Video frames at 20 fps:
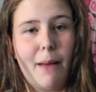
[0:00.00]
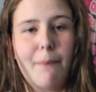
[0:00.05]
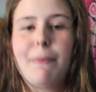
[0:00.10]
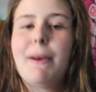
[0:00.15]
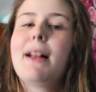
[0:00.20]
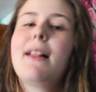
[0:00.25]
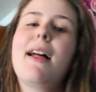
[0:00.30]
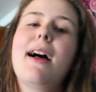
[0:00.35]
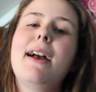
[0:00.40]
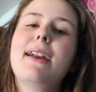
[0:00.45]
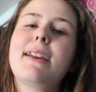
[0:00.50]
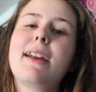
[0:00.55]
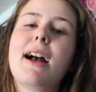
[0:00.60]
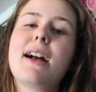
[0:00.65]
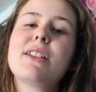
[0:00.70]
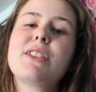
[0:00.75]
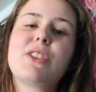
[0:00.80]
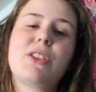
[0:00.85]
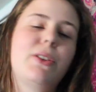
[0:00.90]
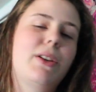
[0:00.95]
that bell
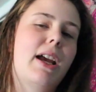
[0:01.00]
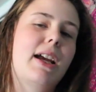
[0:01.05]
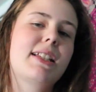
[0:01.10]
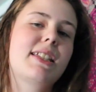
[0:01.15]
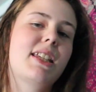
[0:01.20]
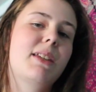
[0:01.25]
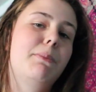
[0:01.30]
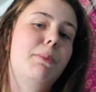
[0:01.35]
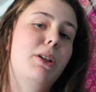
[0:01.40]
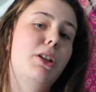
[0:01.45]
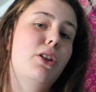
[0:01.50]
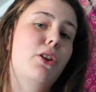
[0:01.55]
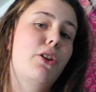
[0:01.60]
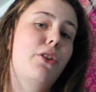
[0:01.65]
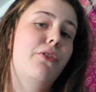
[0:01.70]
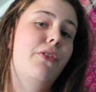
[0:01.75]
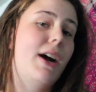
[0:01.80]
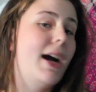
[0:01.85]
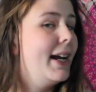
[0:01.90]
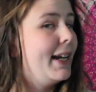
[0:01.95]
icon so you guys can be
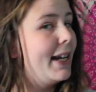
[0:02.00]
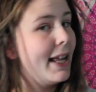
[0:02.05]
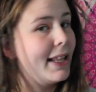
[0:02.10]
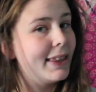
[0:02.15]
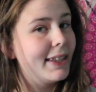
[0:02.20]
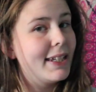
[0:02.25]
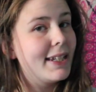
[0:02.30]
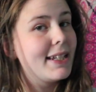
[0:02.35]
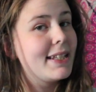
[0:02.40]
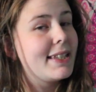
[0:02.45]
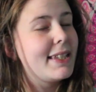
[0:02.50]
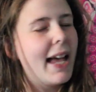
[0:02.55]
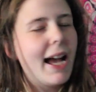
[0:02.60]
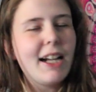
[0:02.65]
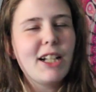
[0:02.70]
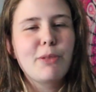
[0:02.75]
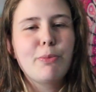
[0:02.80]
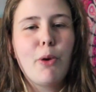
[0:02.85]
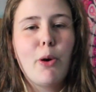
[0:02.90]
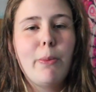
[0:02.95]
notified at the
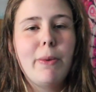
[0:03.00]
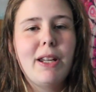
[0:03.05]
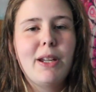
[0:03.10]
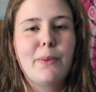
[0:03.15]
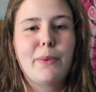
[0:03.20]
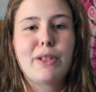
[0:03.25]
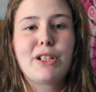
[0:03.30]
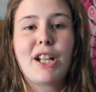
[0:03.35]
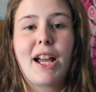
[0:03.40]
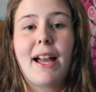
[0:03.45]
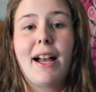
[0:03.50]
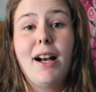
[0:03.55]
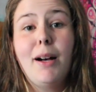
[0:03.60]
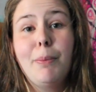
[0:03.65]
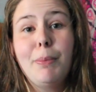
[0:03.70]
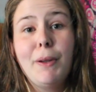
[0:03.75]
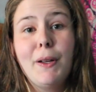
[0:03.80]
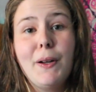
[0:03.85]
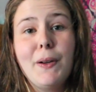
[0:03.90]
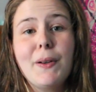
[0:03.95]
exact moment in which I
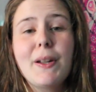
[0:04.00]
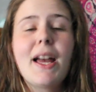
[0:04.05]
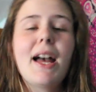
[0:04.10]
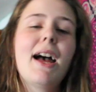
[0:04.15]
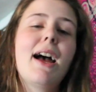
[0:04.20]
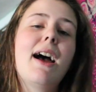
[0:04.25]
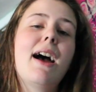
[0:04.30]
upload.